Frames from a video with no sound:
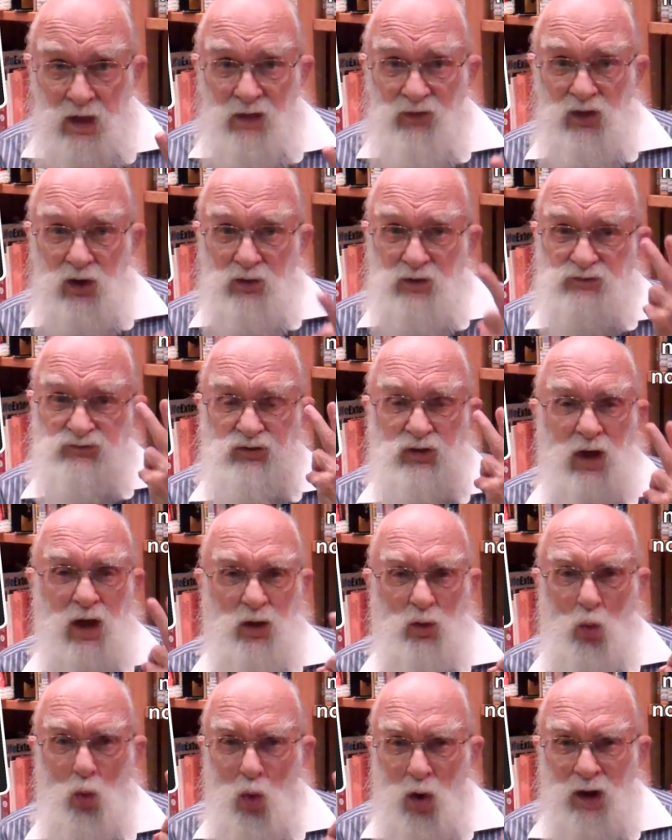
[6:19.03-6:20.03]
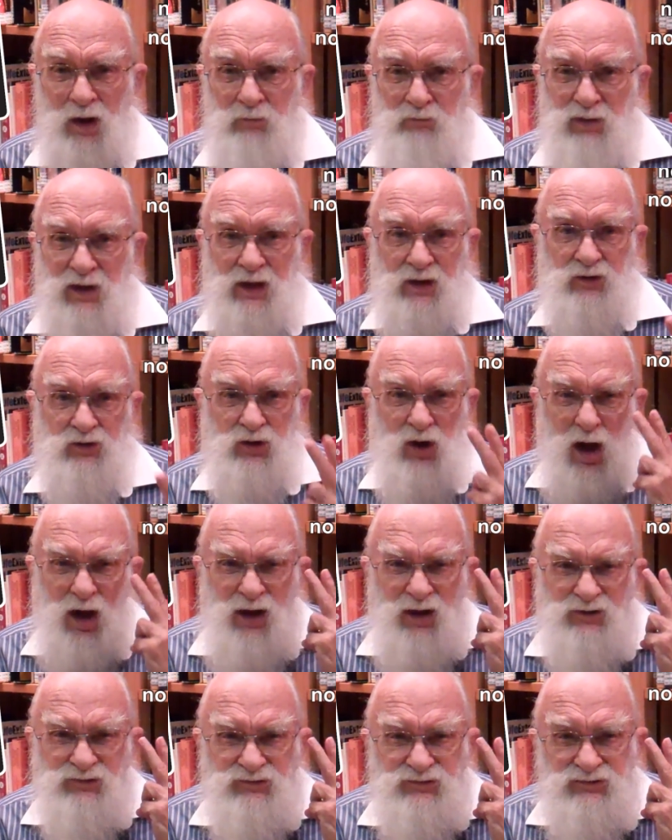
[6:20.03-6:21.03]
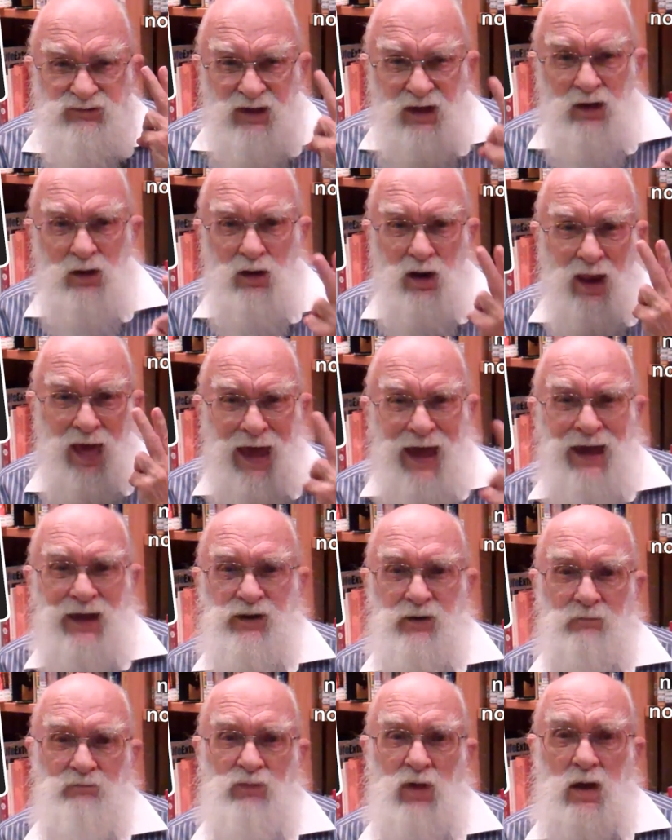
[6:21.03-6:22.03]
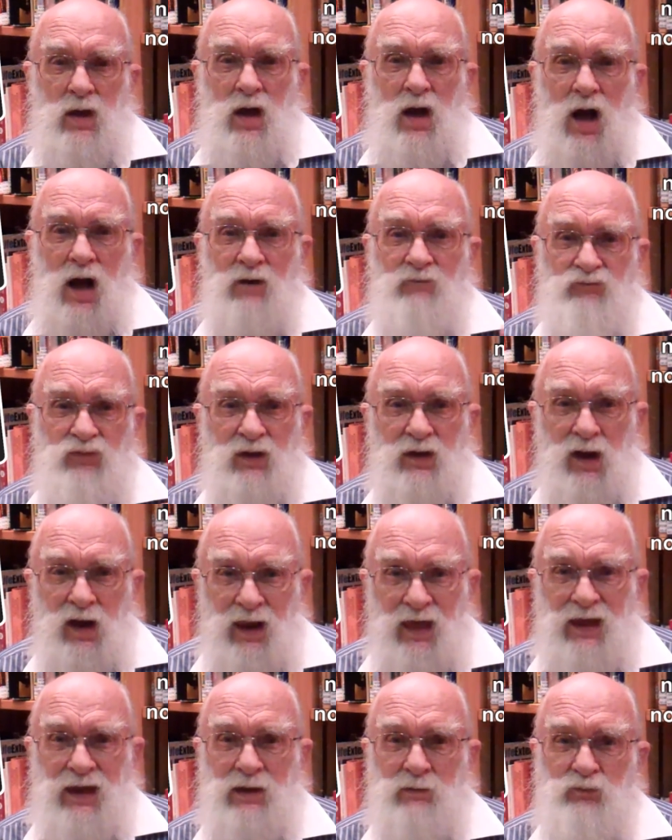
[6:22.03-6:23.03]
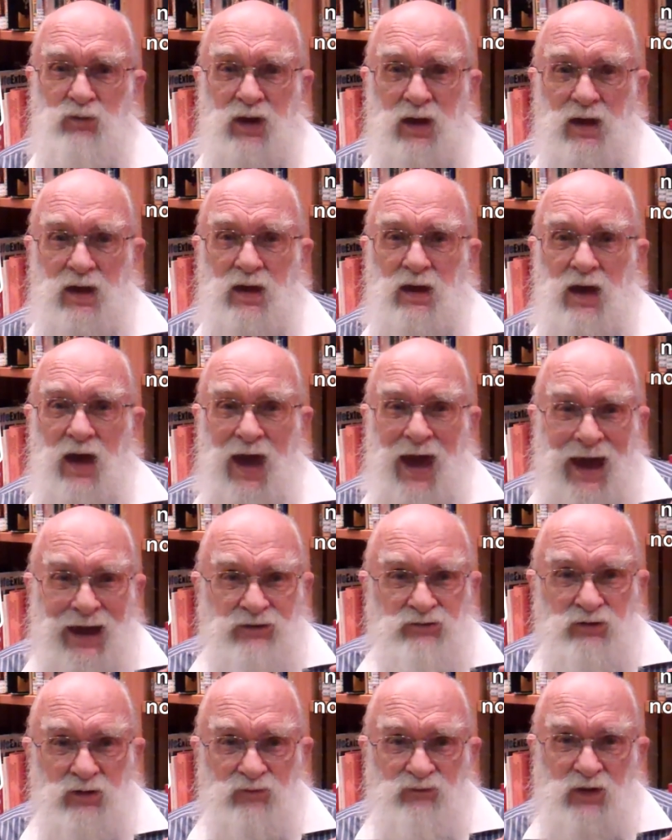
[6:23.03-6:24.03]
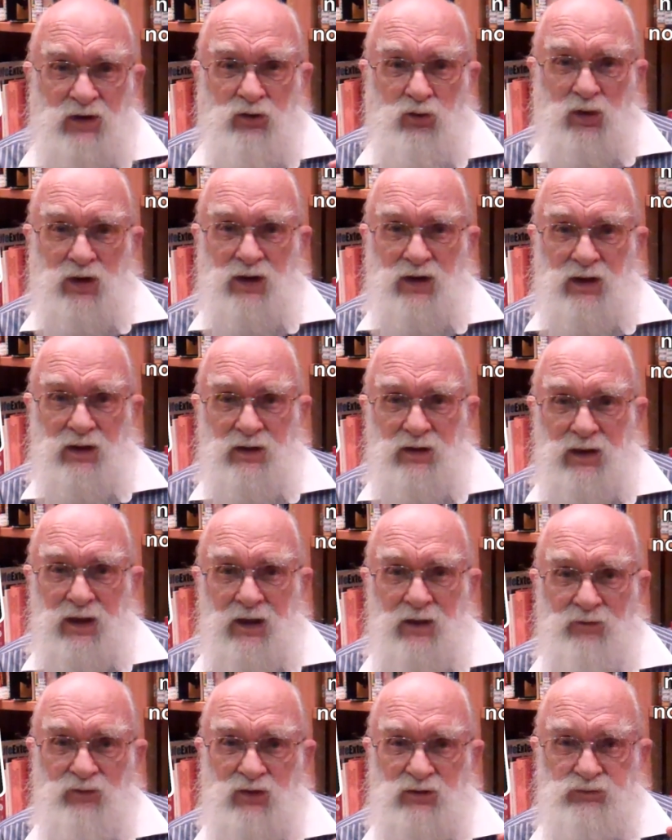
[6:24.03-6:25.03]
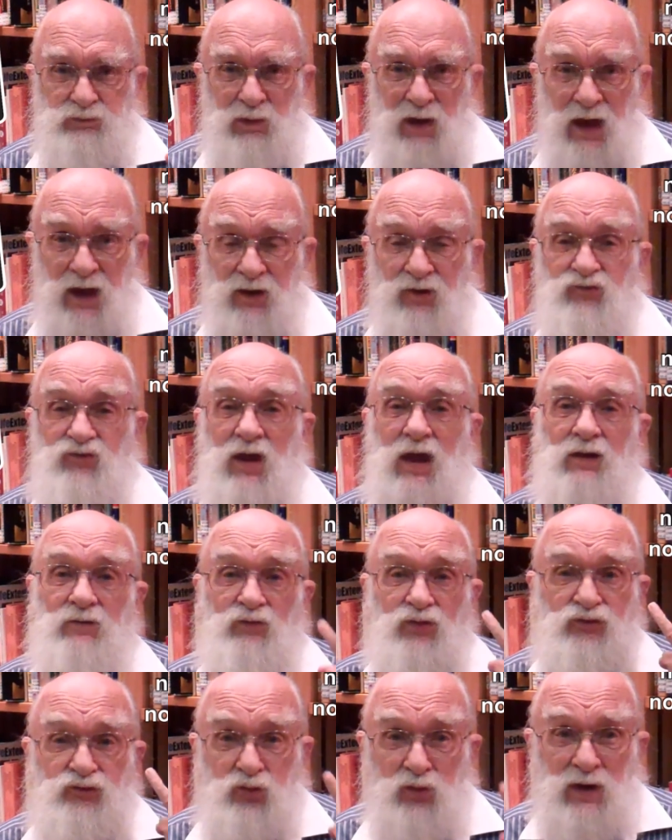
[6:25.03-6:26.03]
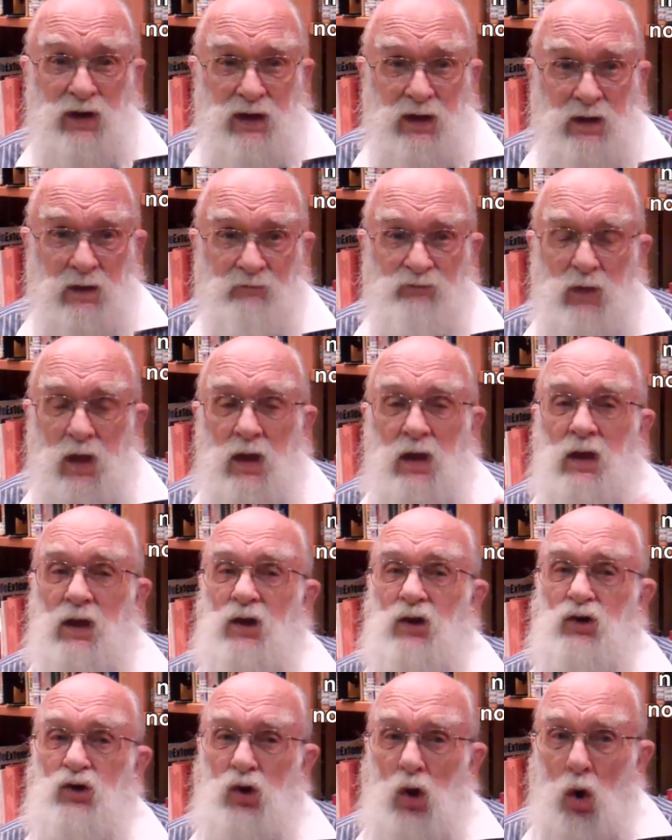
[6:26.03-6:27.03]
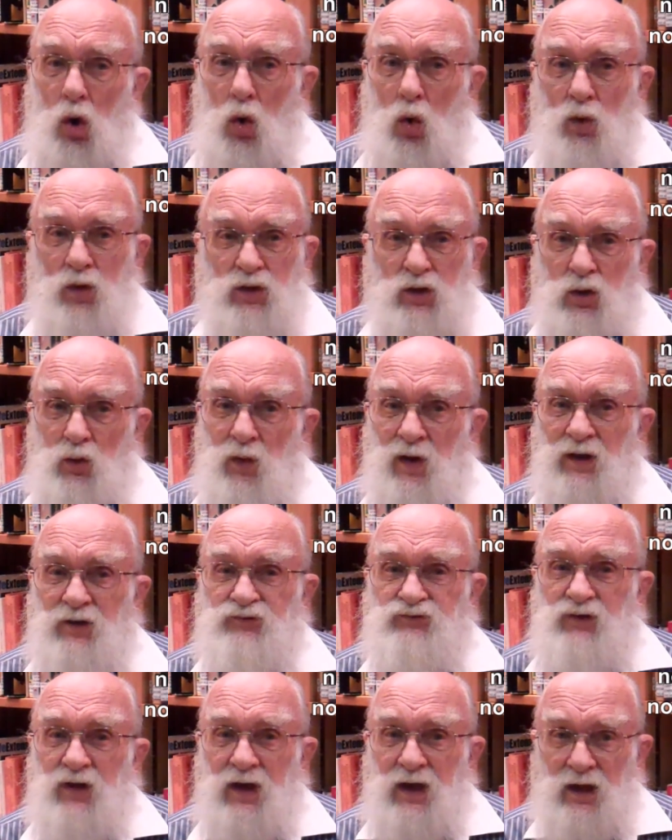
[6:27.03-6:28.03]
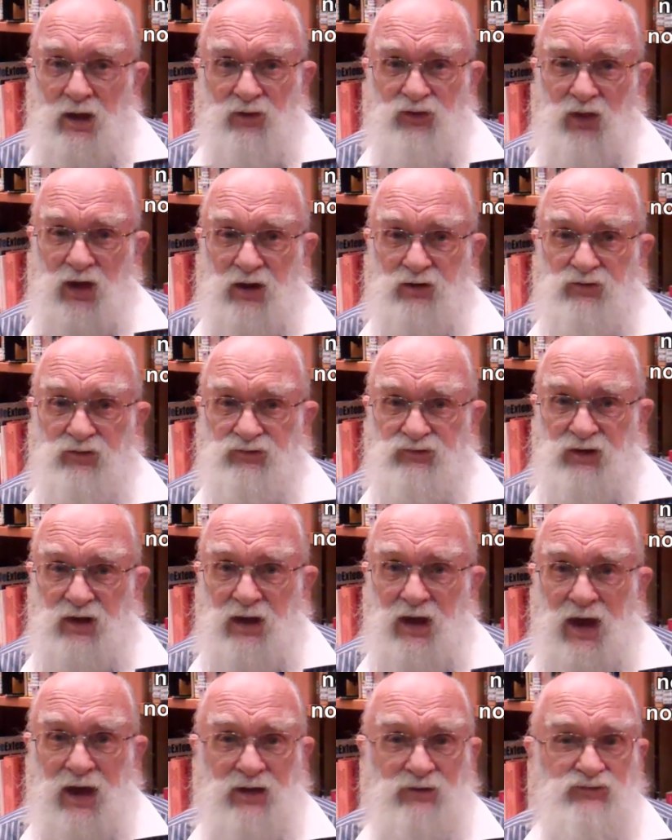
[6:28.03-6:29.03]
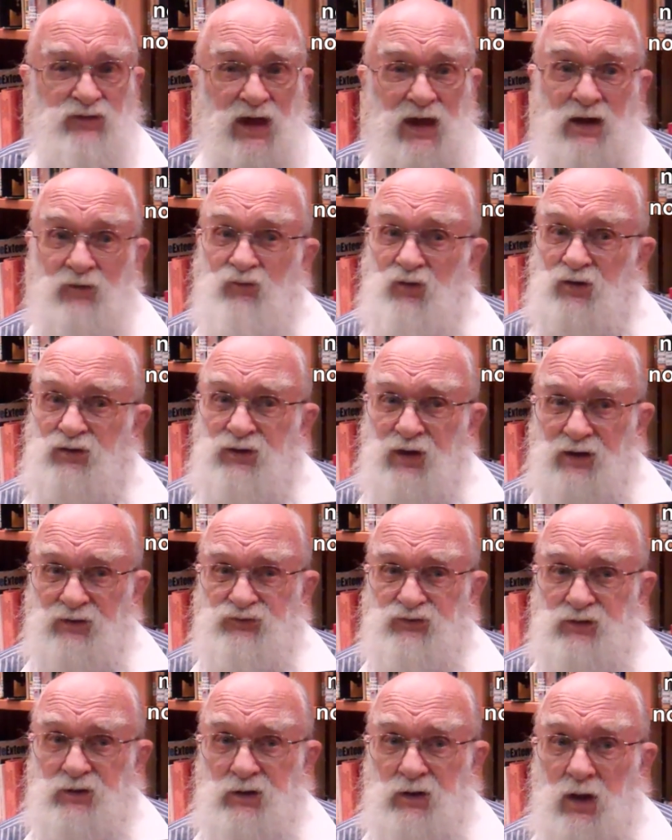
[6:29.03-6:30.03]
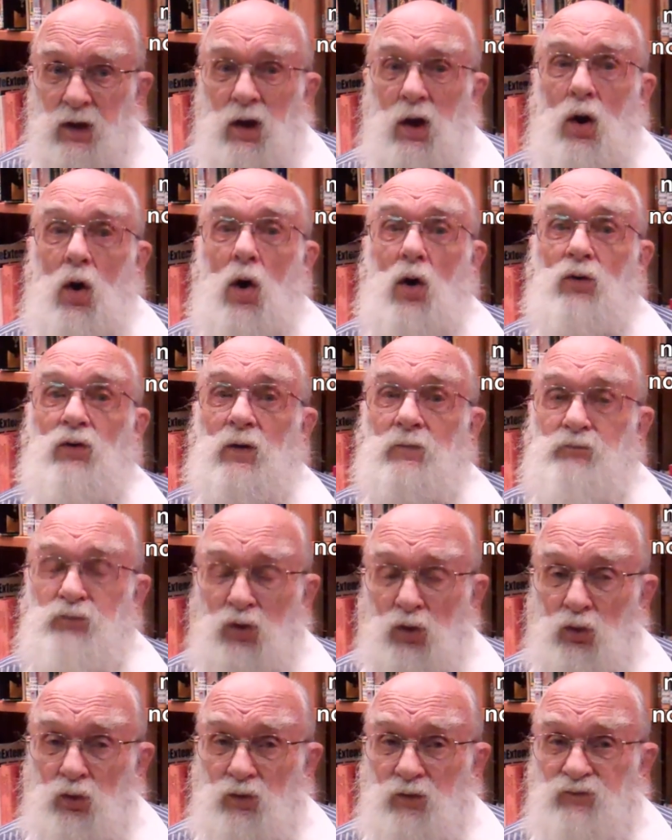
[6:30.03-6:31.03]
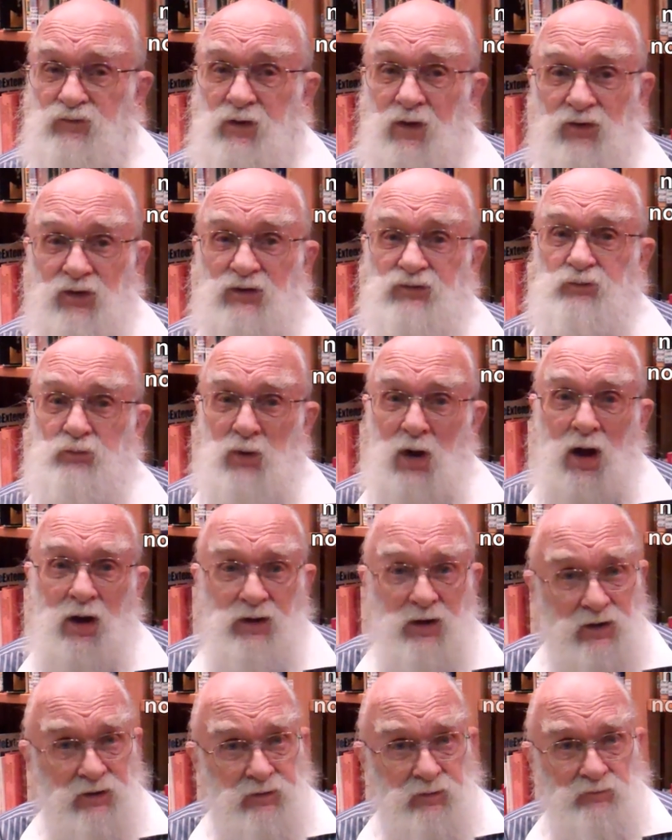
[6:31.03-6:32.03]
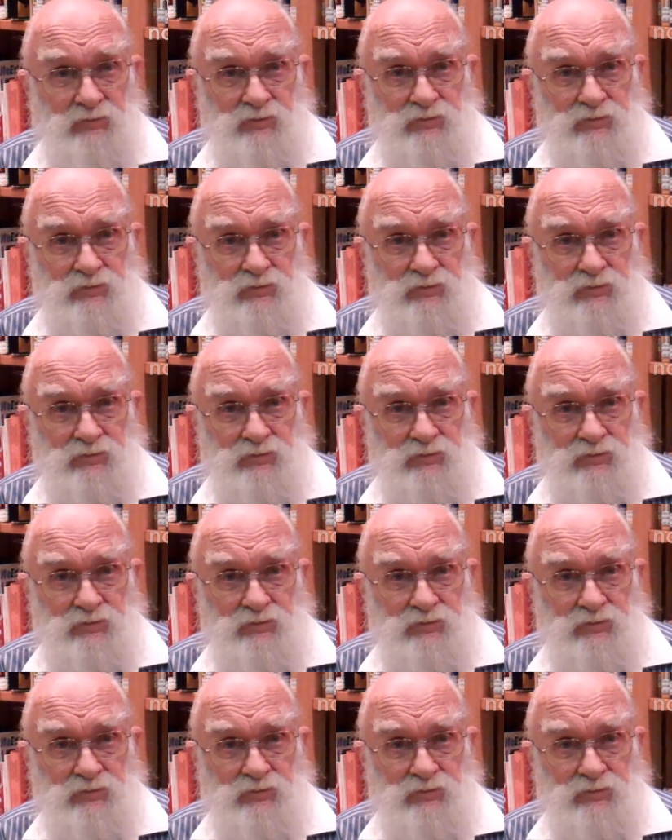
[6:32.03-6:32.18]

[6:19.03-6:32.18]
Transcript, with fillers: There is not one bit, not a single atom of the claimed active ingredient in this package. And 3. No U.S. health agency has ever tested or approved this product.